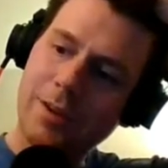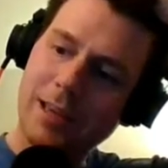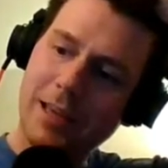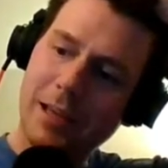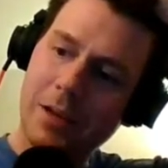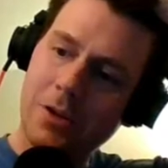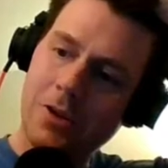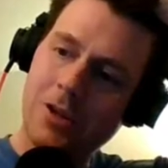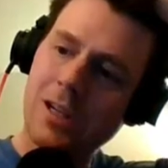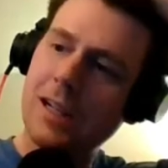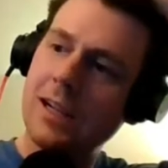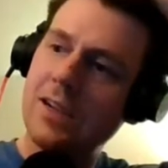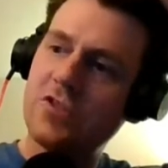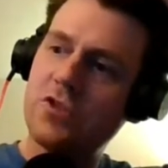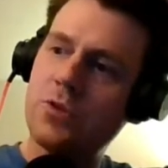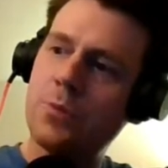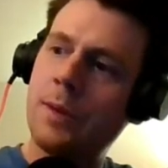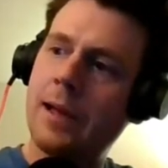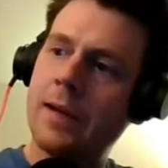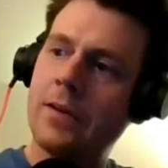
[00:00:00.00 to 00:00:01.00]
Killer Klowns
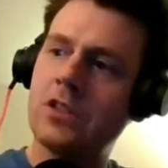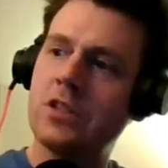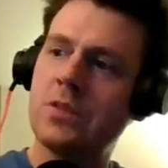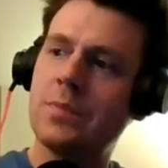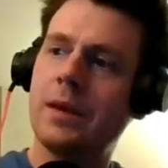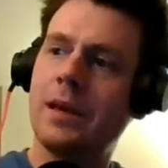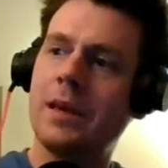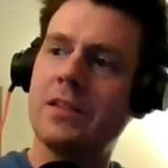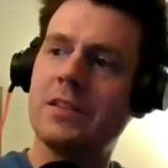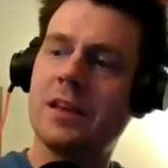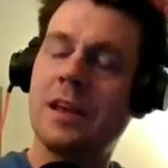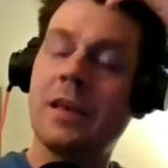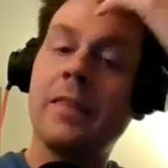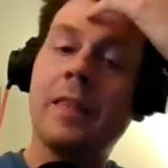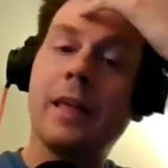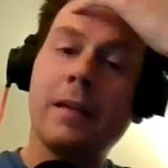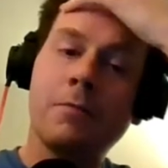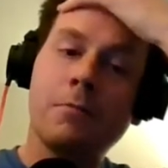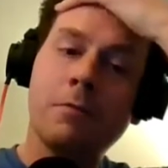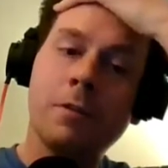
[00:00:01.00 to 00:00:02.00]
from Outer Space, and
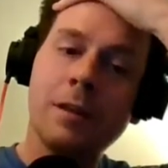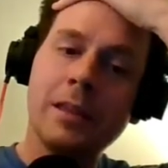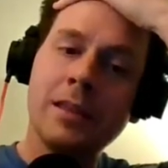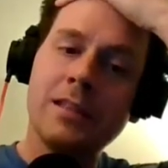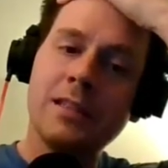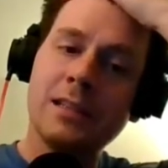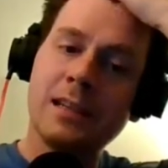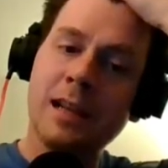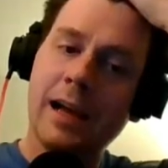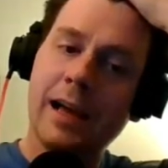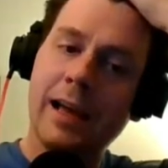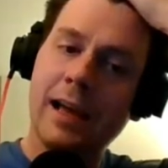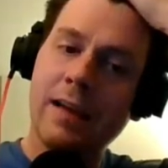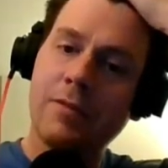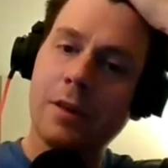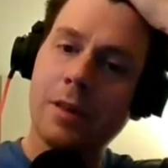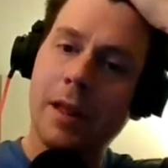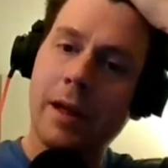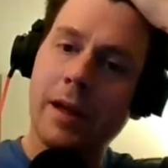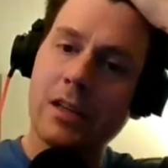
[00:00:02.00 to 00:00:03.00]
they really did not have
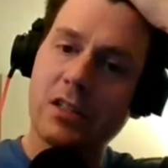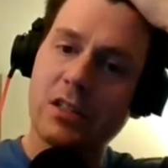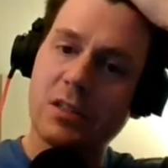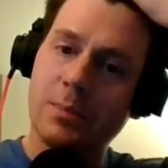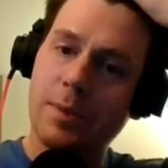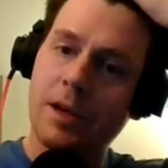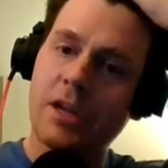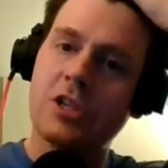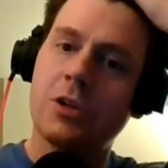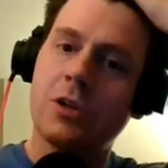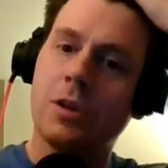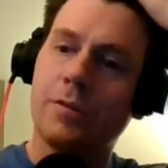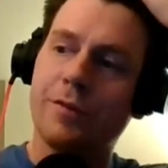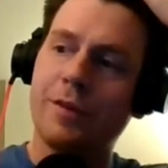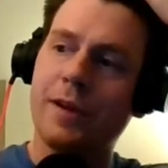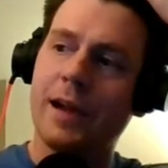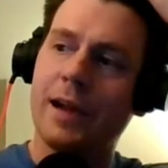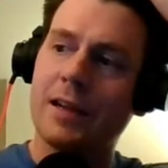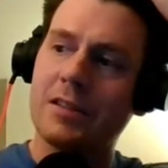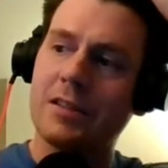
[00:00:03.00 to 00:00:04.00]
a lot of special
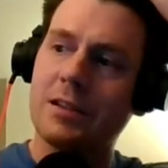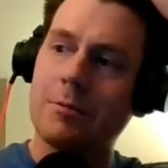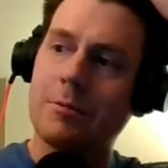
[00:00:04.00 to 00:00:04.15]
effects.